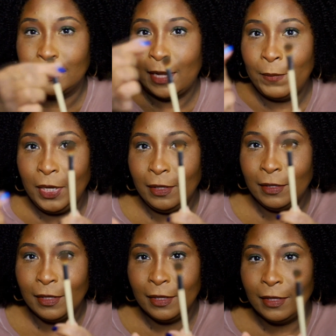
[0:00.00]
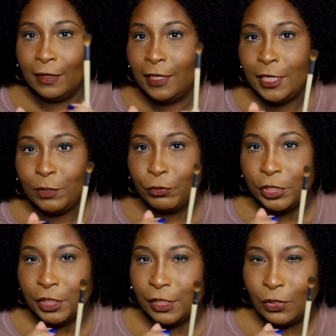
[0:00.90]
I mean, these
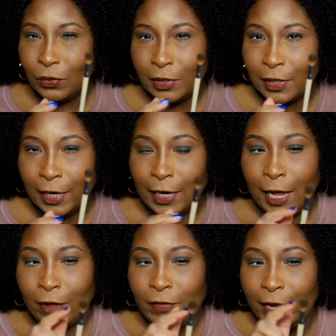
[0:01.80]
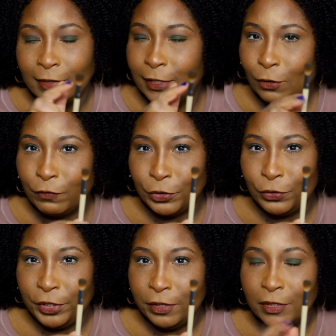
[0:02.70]
brushes don't look like I've had this over 2
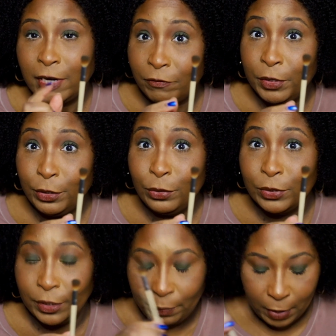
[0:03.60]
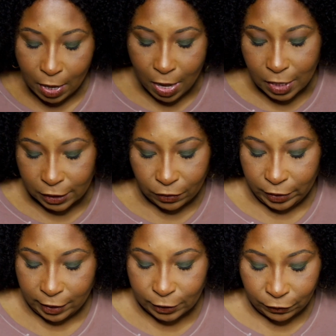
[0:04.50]
years and I've been using them. So
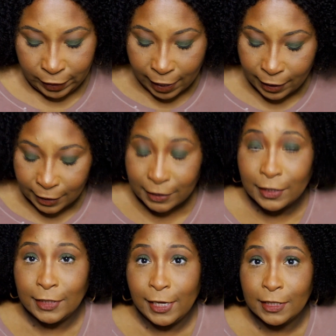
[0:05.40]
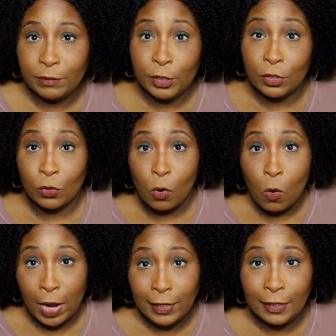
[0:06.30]
yeah, so that is a testament to the
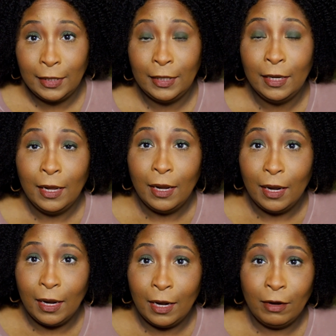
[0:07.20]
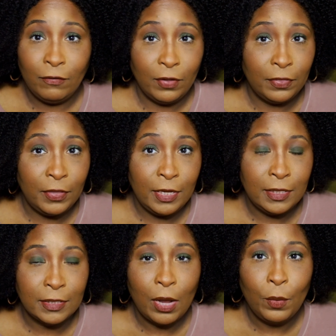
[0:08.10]
quality of
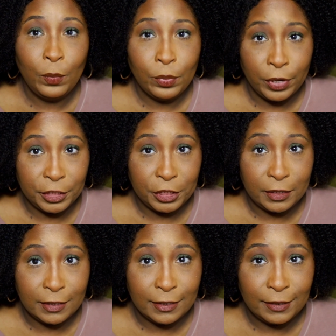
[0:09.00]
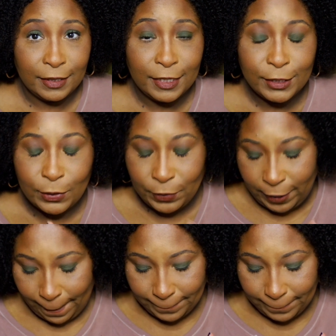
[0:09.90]
these brushes. So yeah.